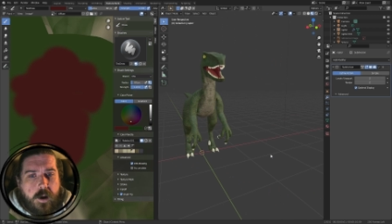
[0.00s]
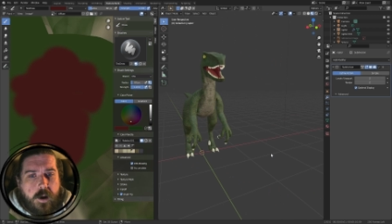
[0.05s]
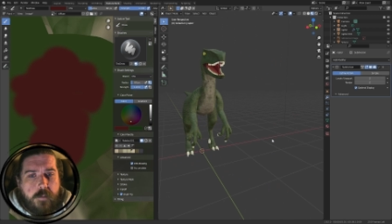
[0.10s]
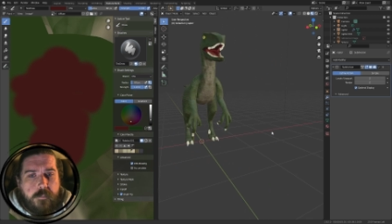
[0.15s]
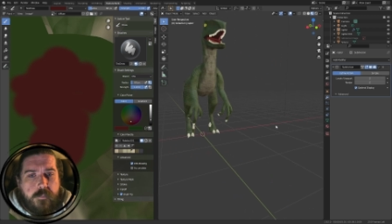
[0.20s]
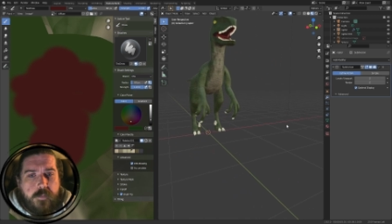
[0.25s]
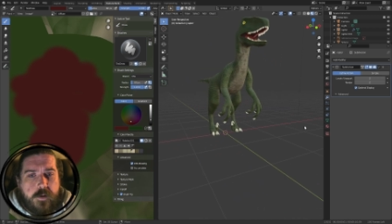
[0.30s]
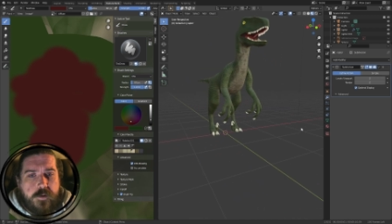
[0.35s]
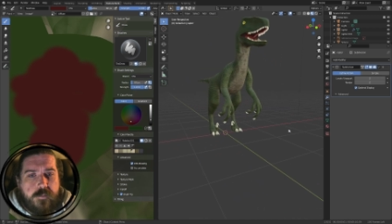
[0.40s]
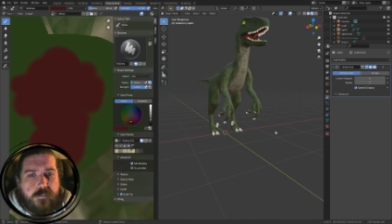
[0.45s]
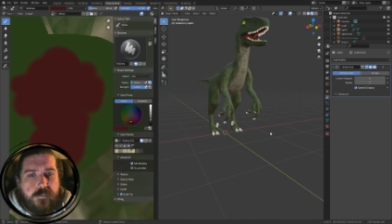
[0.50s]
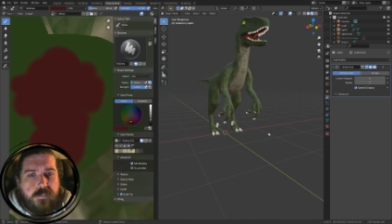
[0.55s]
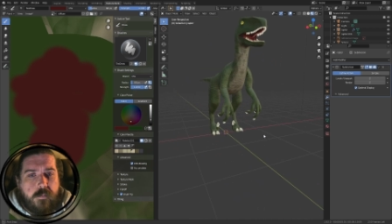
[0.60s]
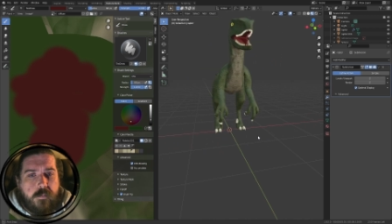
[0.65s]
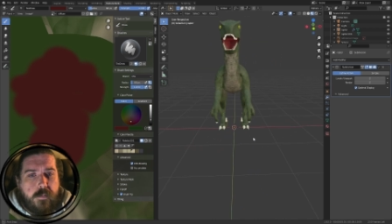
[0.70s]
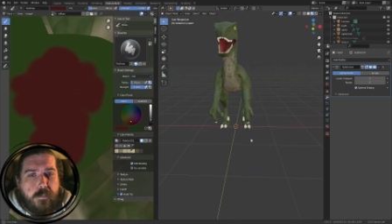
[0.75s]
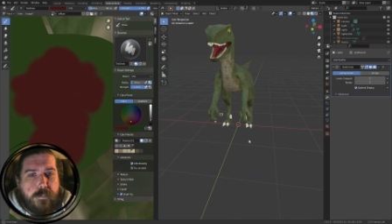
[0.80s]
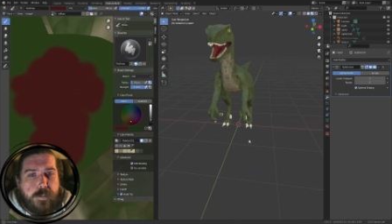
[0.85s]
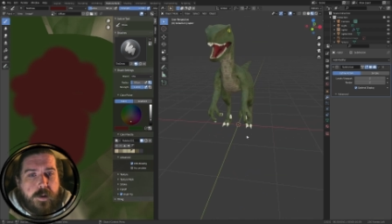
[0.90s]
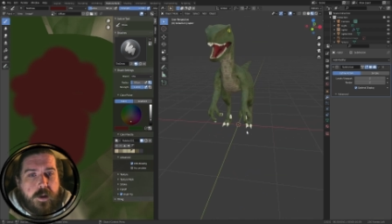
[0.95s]
They should
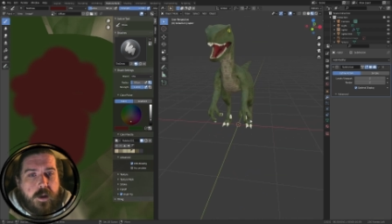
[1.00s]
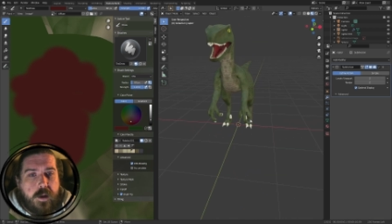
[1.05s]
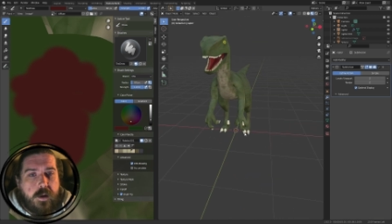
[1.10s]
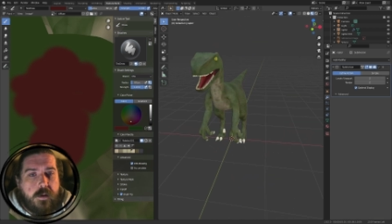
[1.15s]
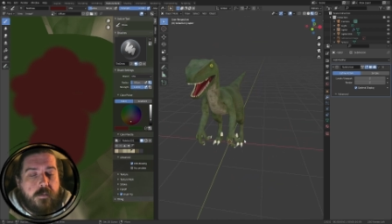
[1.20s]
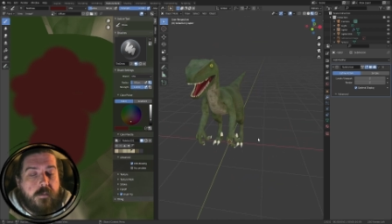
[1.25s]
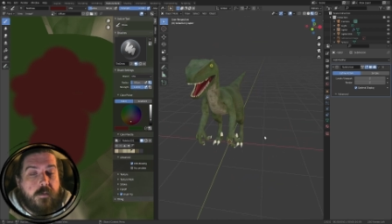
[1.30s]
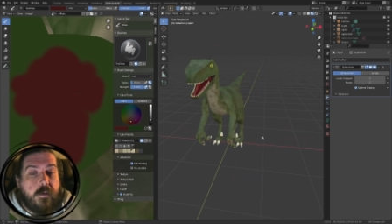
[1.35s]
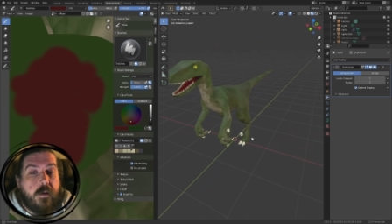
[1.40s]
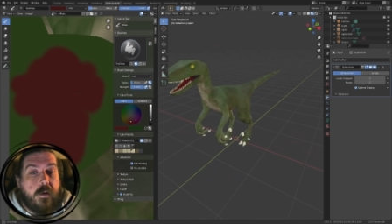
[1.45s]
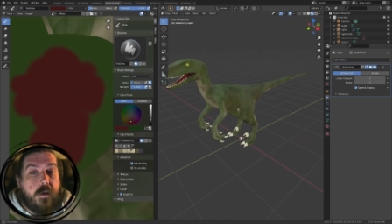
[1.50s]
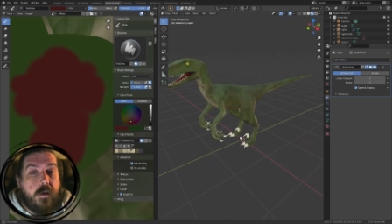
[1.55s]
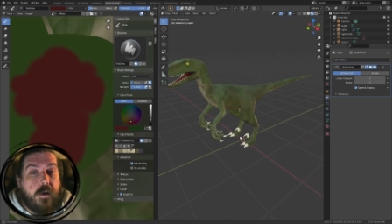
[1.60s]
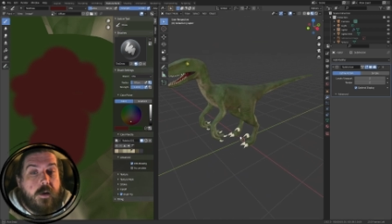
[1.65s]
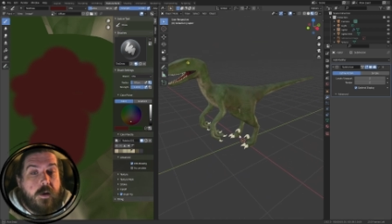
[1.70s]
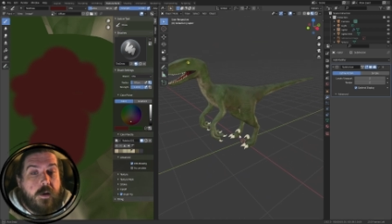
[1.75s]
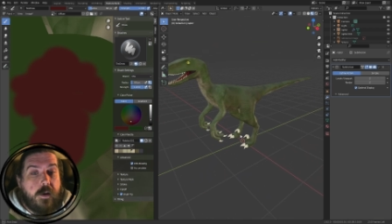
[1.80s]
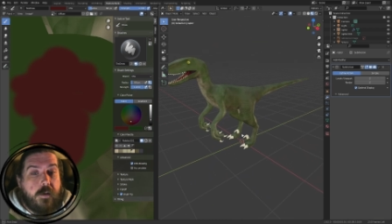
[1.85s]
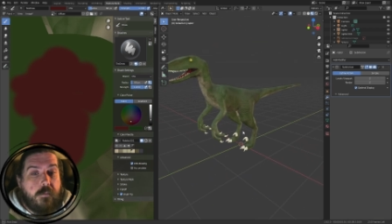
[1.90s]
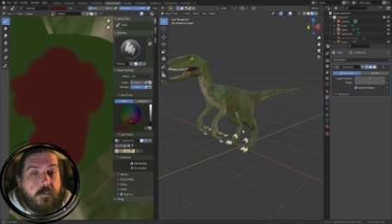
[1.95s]
probably
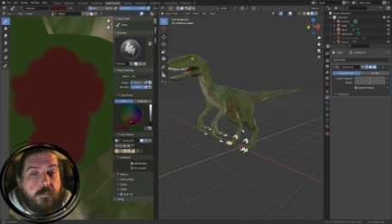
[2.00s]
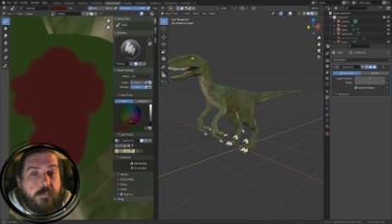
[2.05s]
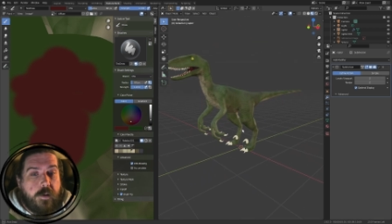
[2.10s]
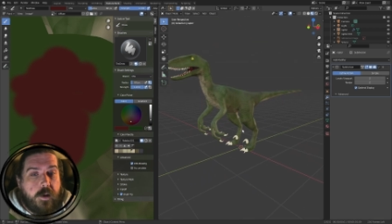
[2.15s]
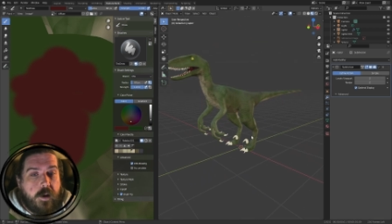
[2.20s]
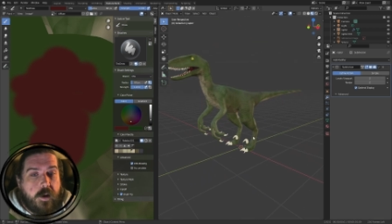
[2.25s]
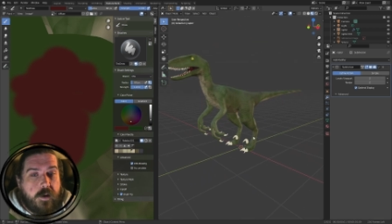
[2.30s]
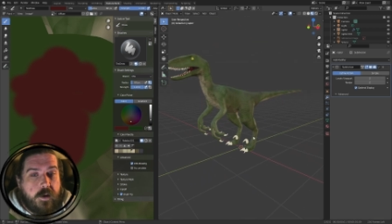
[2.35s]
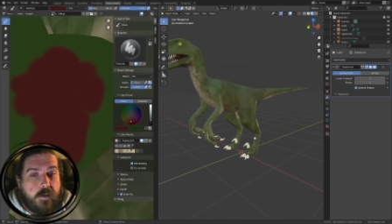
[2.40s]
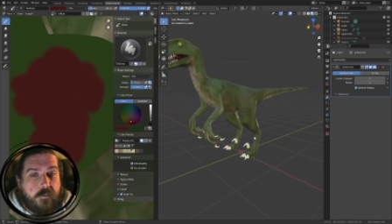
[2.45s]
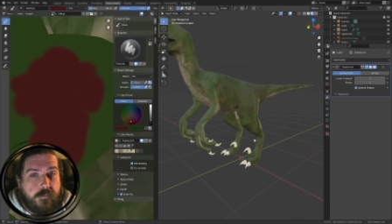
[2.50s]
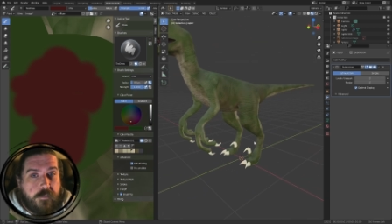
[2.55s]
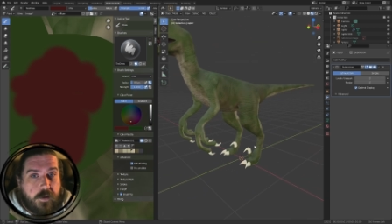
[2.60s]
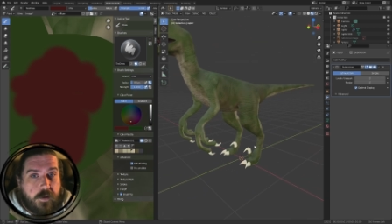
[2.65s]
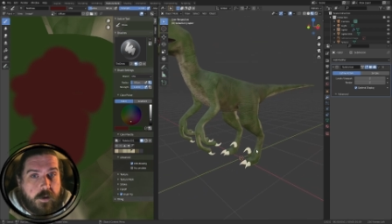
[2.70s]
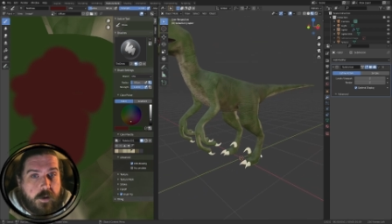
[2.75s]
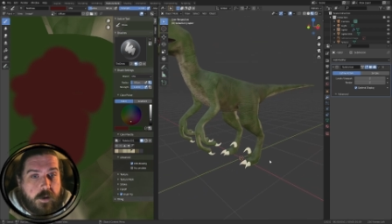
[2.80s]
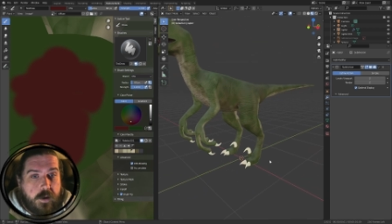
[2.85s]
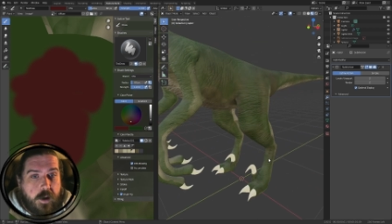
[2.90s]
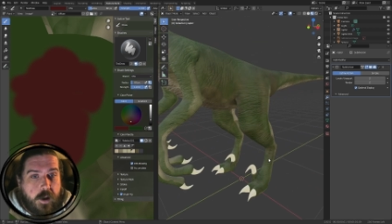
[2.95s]
be a different
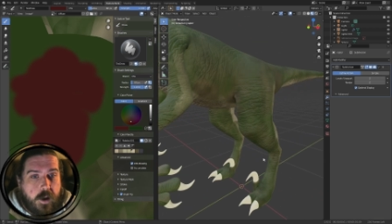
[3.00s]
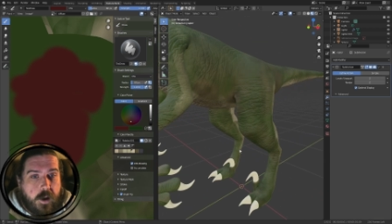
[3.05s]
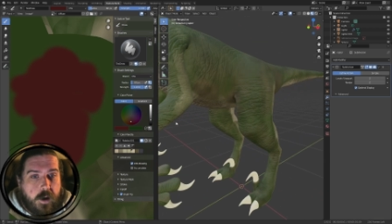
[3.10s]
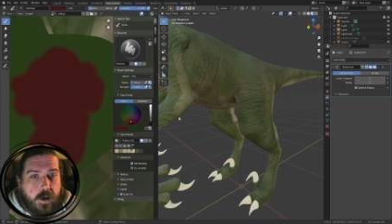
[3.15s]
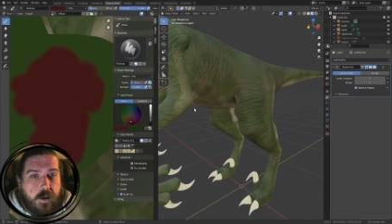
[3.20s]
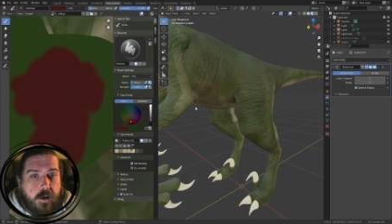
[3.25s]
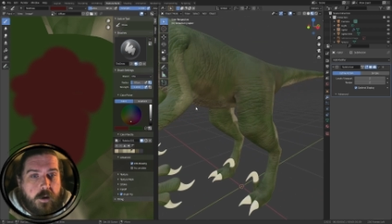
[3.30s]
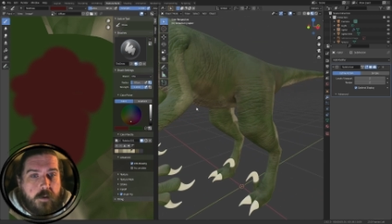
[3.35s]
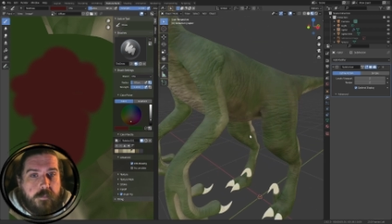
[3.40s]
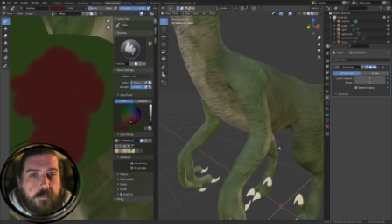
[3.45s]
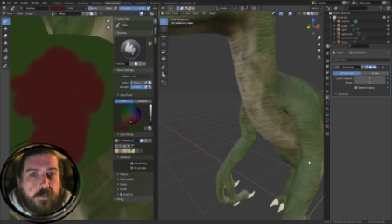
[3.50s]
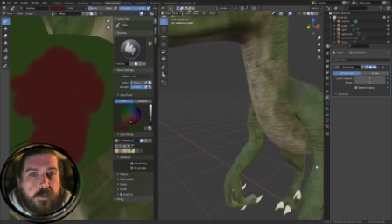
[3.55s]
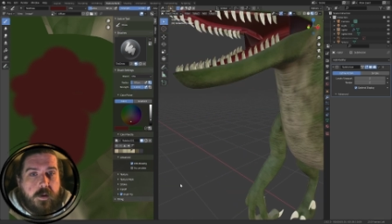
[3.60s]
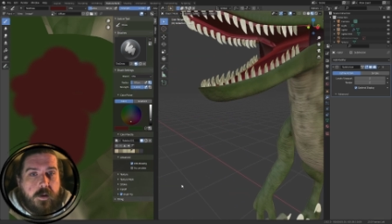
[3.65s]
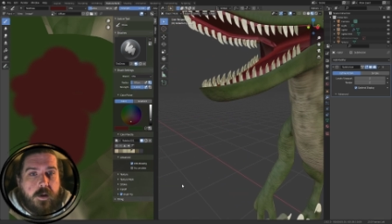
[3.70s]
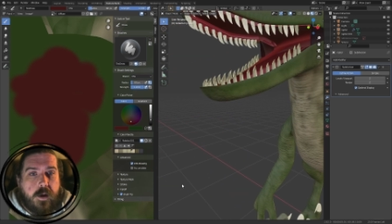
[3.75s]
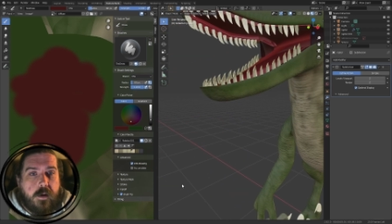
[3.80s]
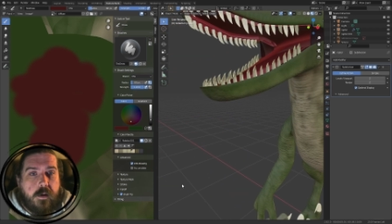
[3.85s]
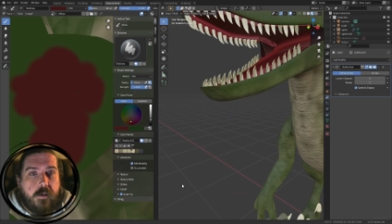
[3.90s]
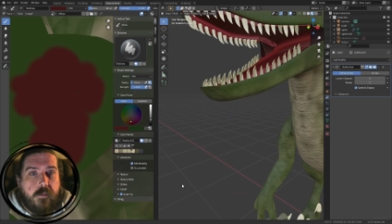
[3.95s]
color, I'm
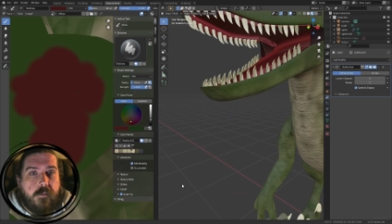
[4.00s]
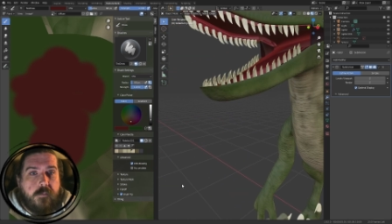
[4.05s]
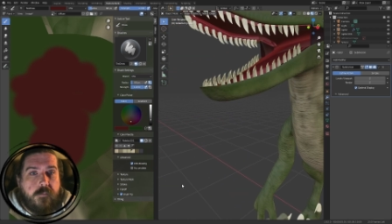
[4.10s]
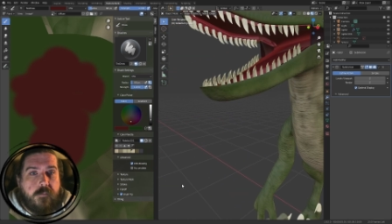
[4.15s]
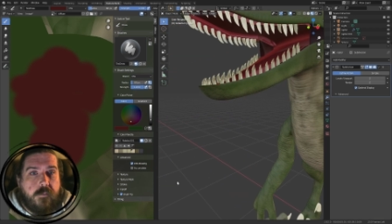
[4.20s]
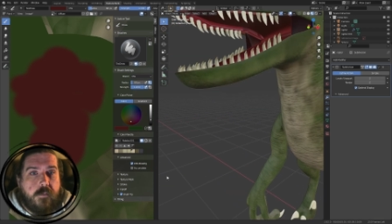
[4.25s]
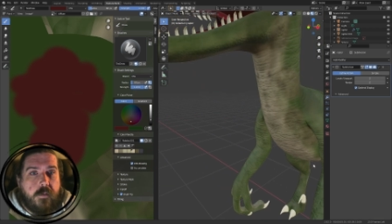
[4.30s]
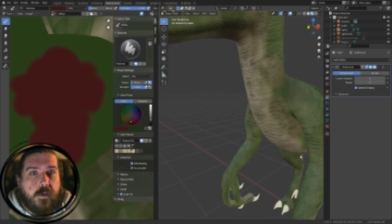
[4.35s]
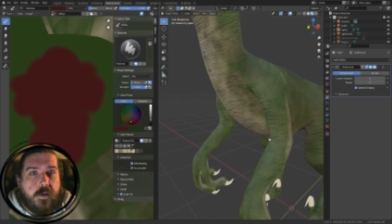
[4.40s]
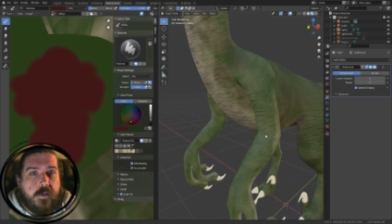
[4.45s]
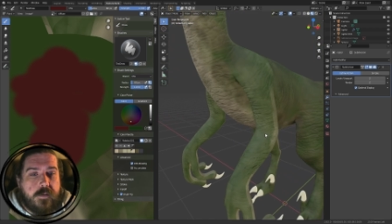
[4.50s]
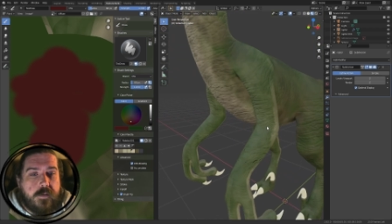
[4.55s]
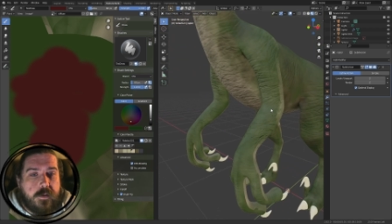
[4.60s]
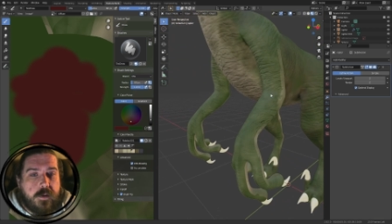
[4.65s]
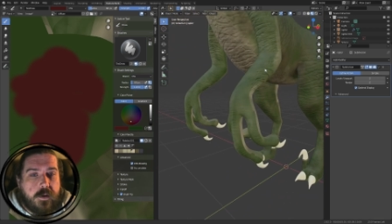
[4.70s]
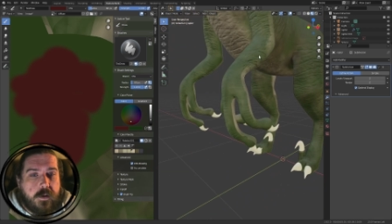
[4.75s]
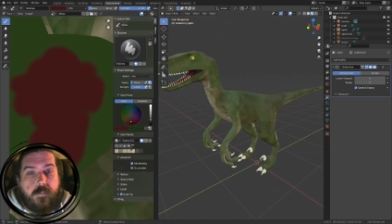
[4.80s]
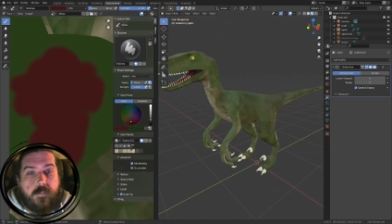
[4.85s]
thinking, for at least the...